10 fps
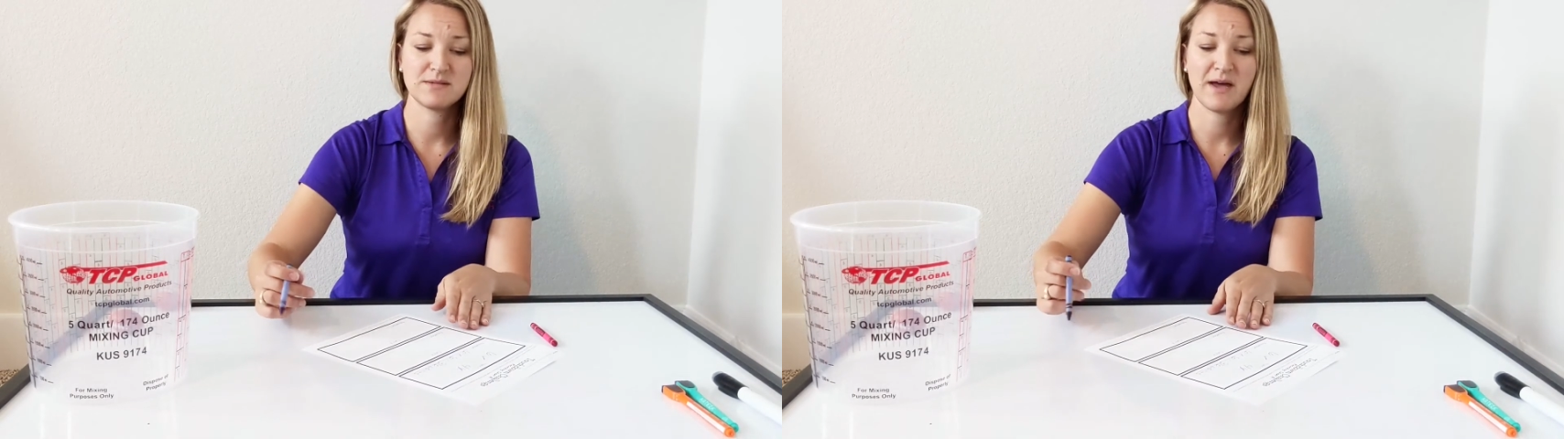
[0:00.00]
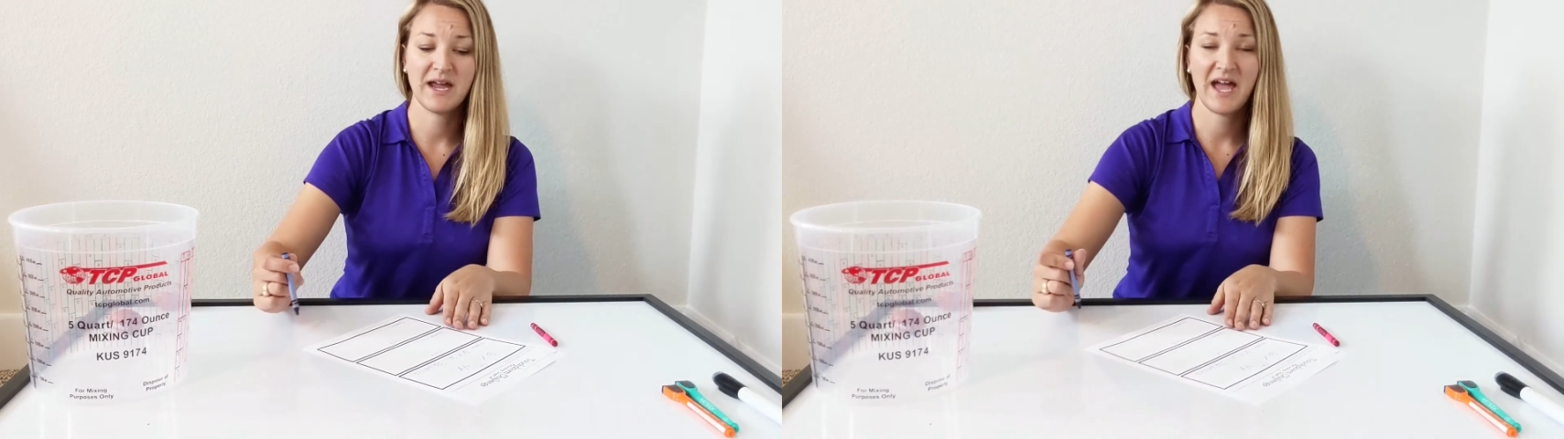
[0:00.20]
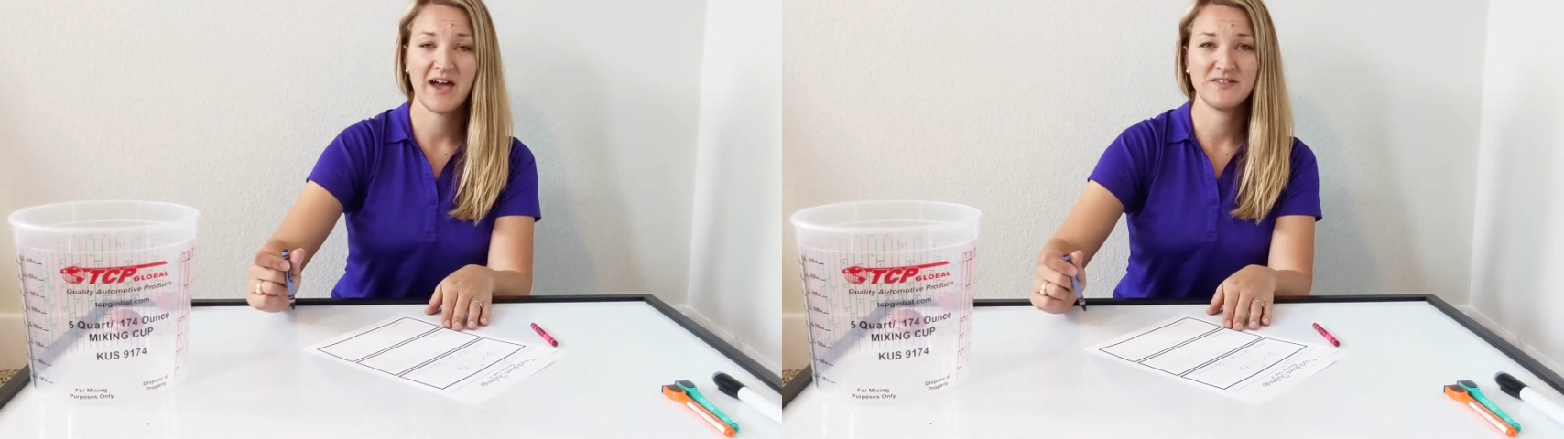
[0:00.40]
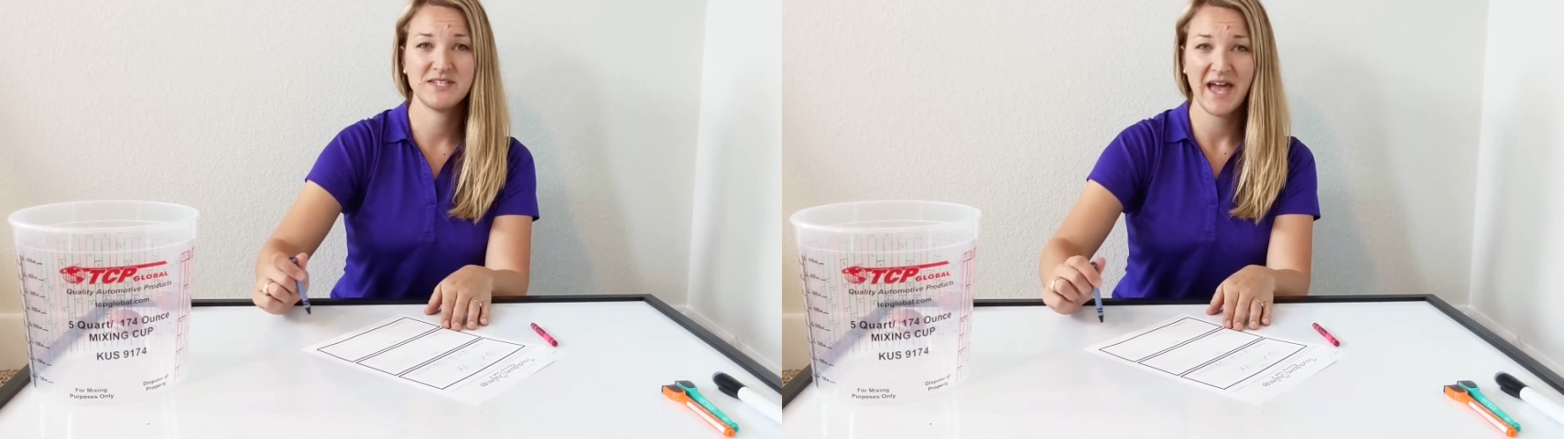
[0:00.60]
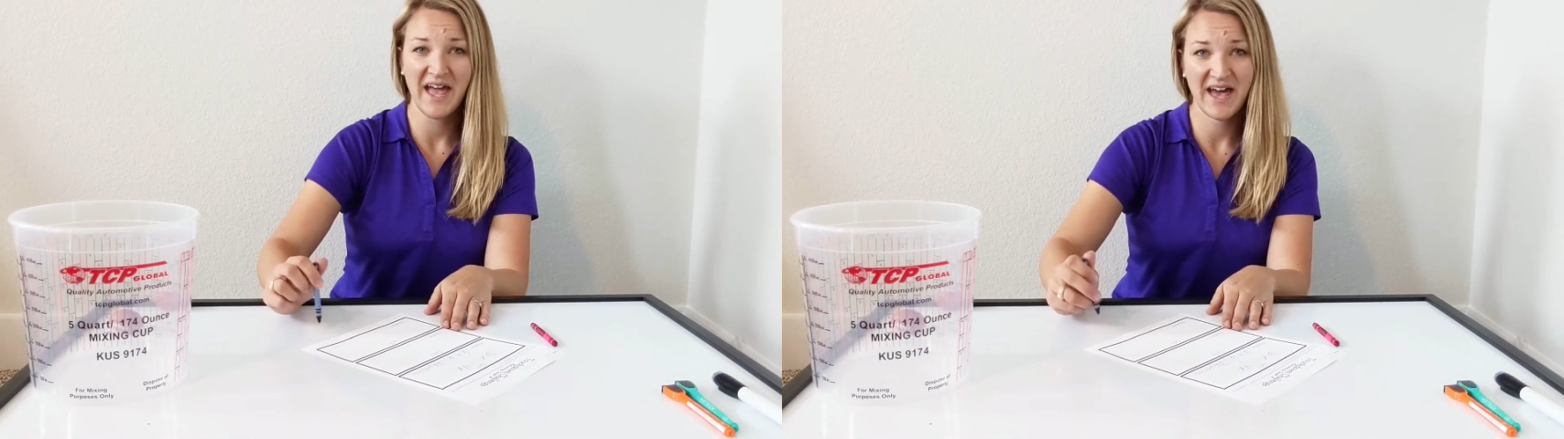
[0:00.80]
might have to
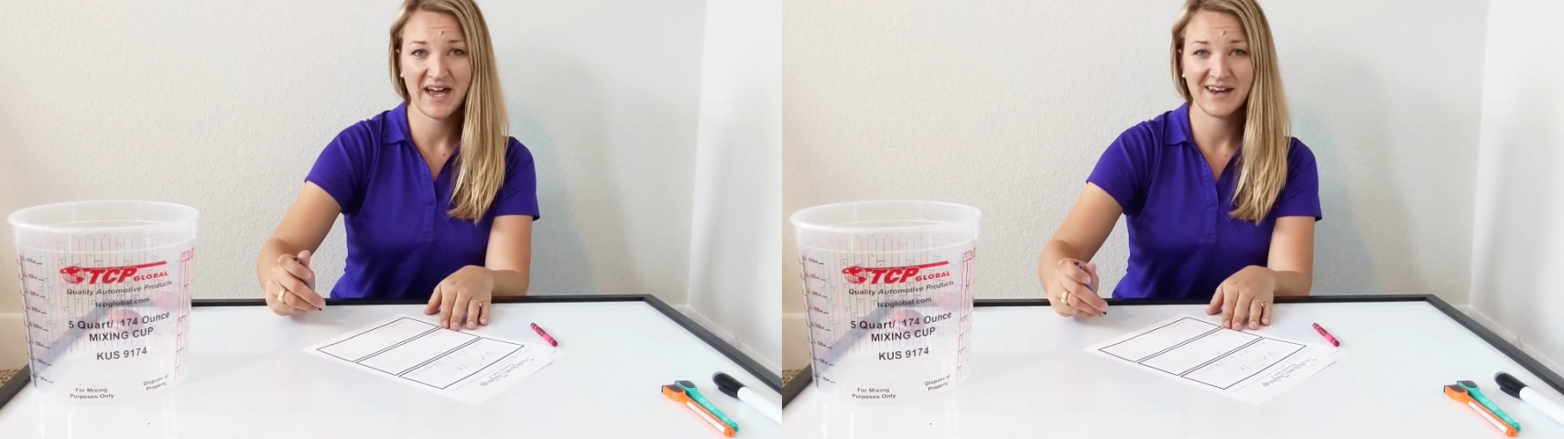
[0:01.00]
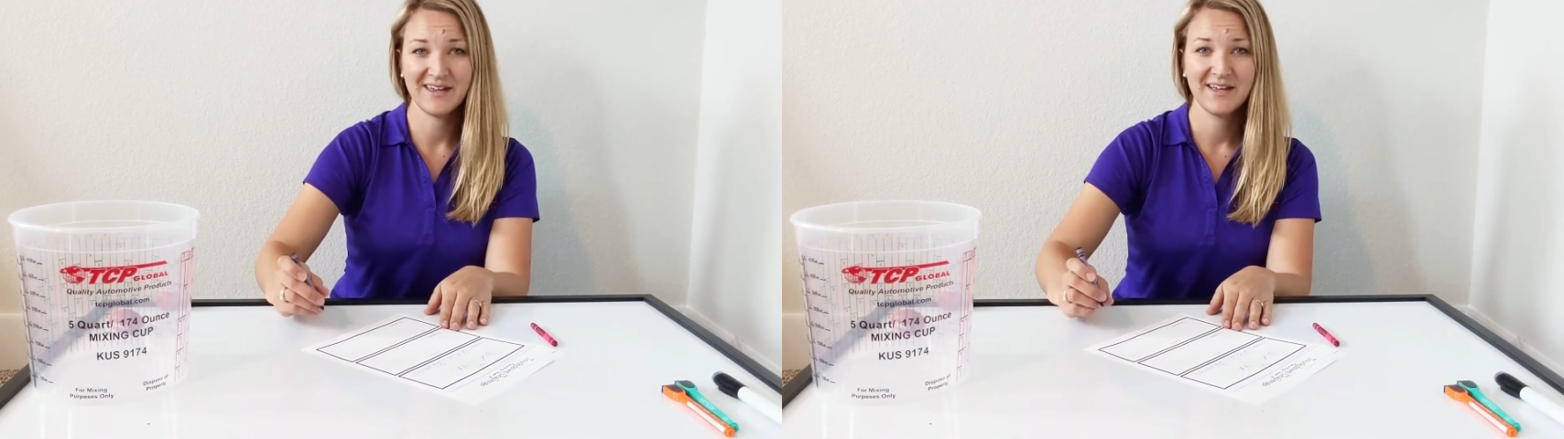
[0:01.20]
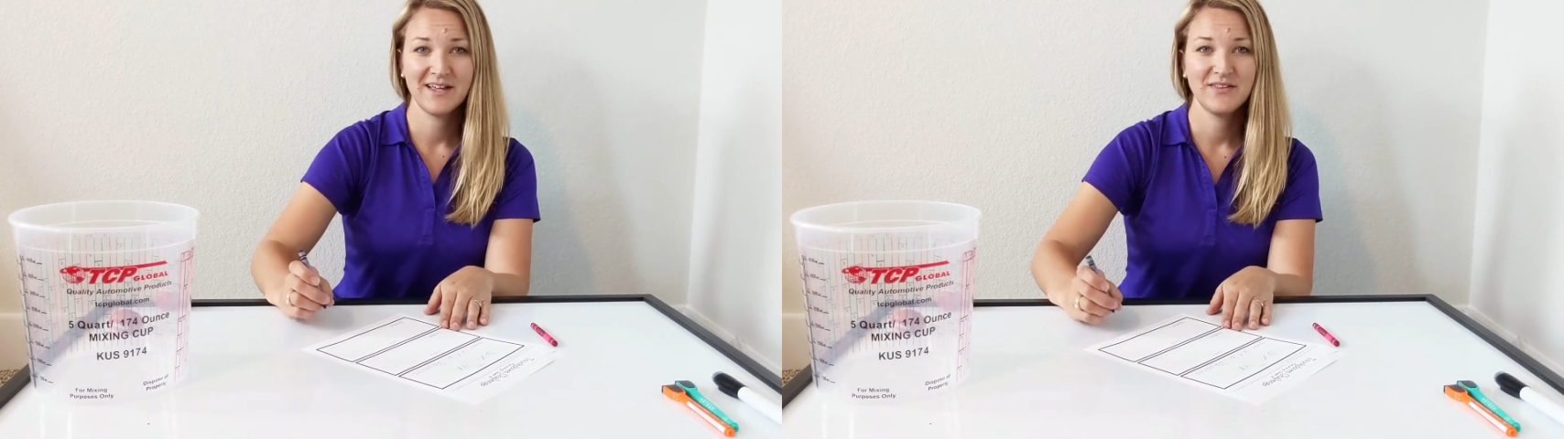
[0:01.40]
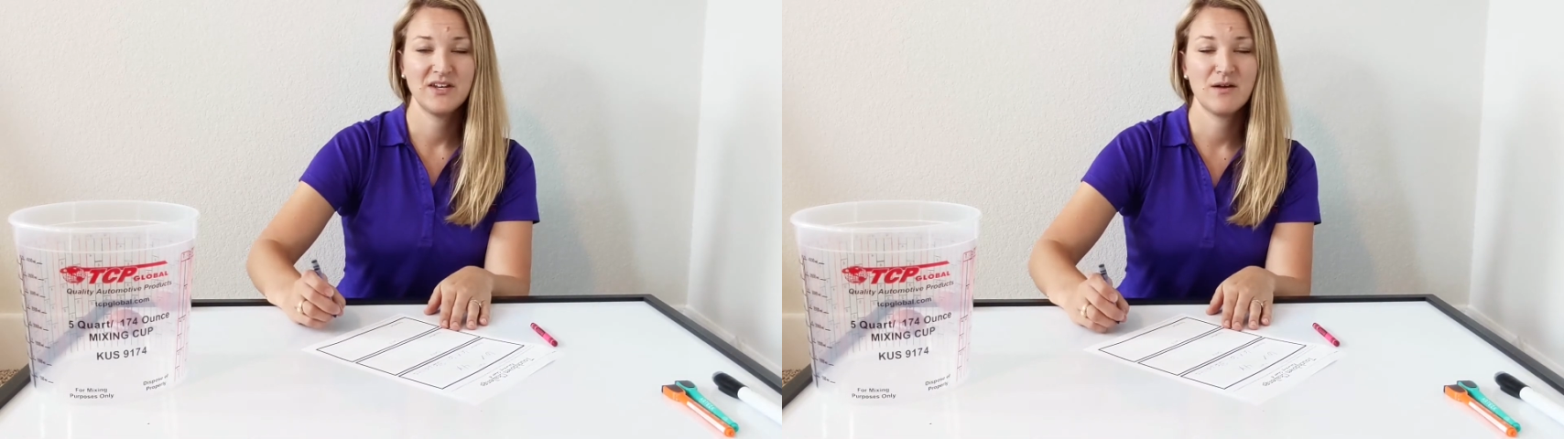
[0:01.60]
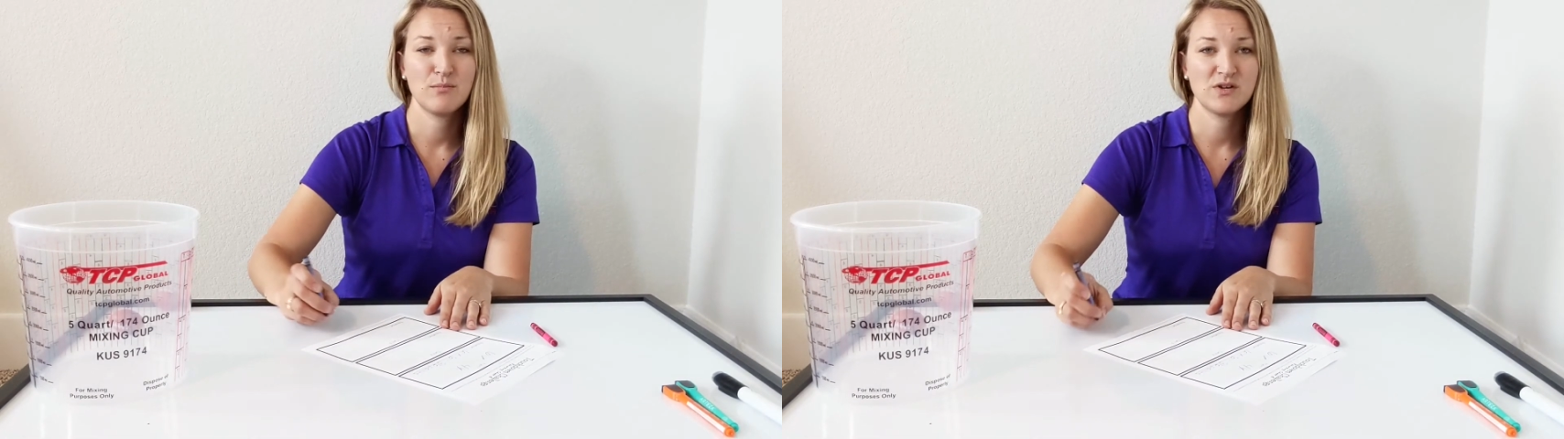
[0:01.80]
add the
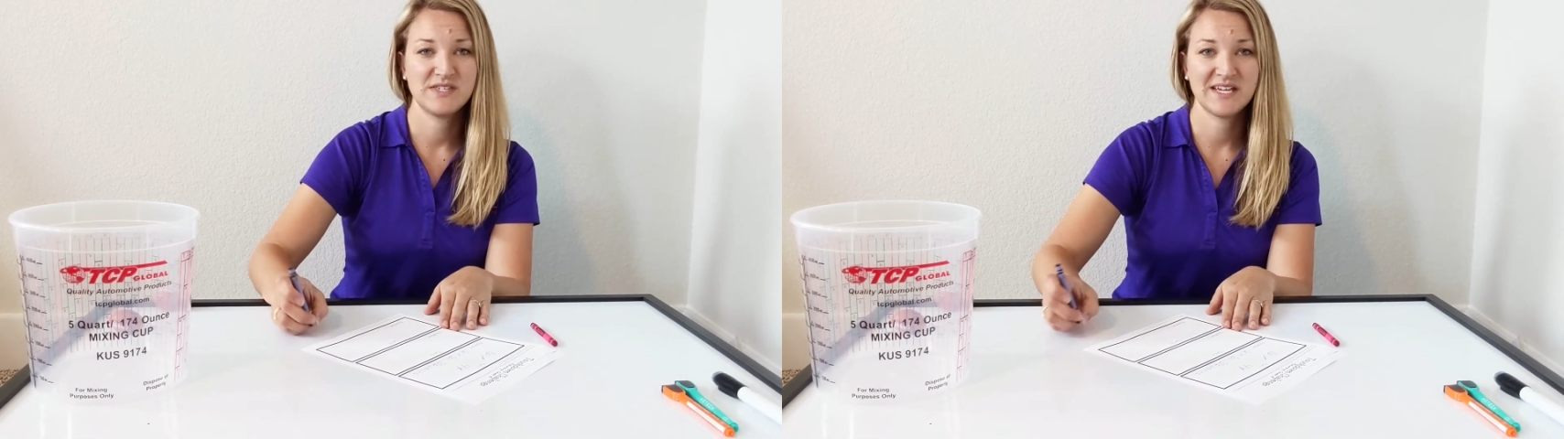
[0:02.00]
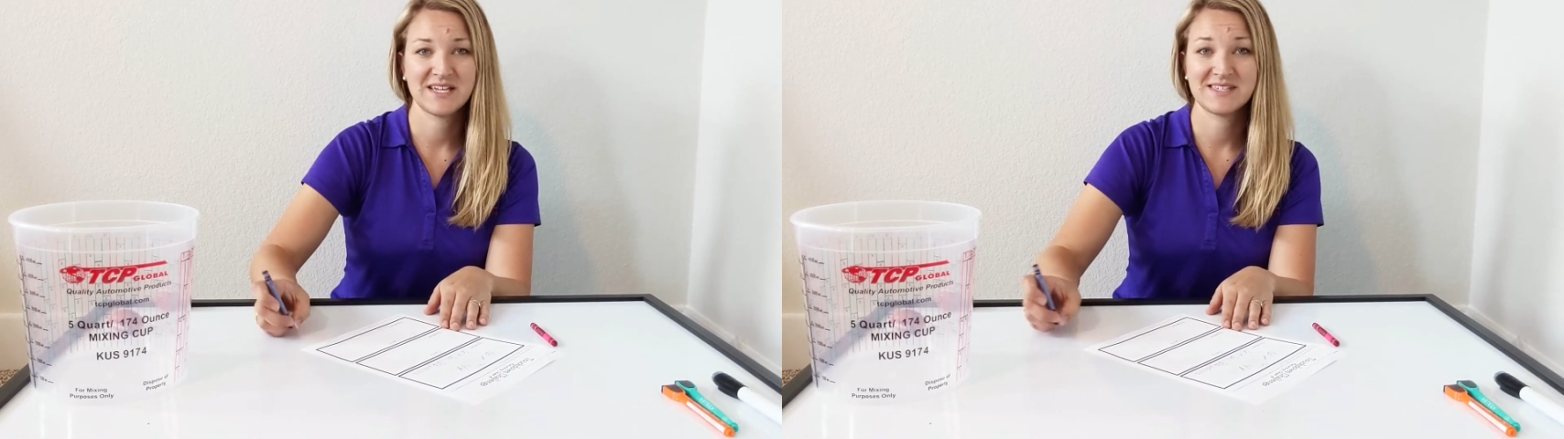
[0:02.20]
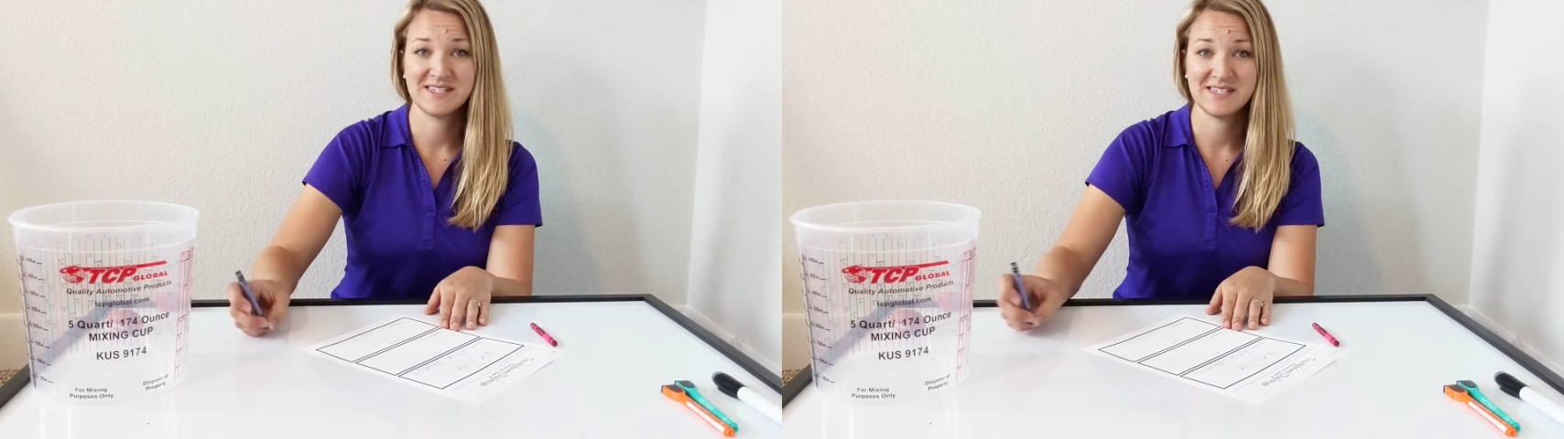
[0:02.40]
number 6